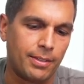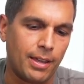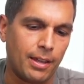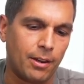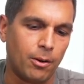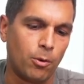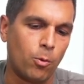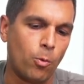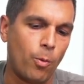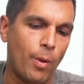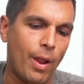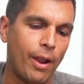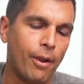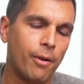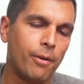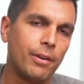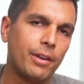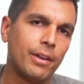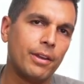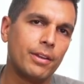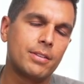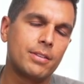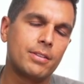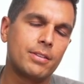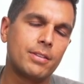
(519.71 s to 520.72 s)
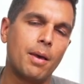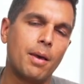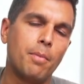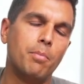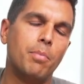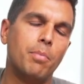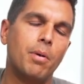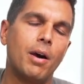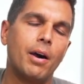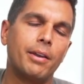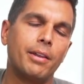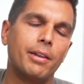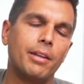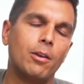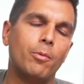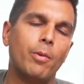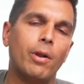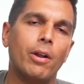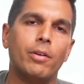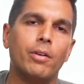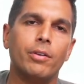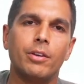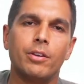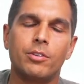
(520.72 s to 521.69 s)
awareness, that body
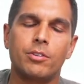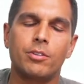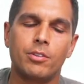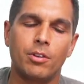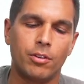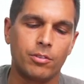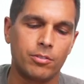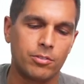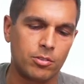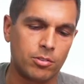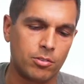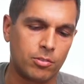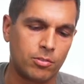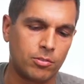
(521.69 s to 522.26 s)
awareness, starts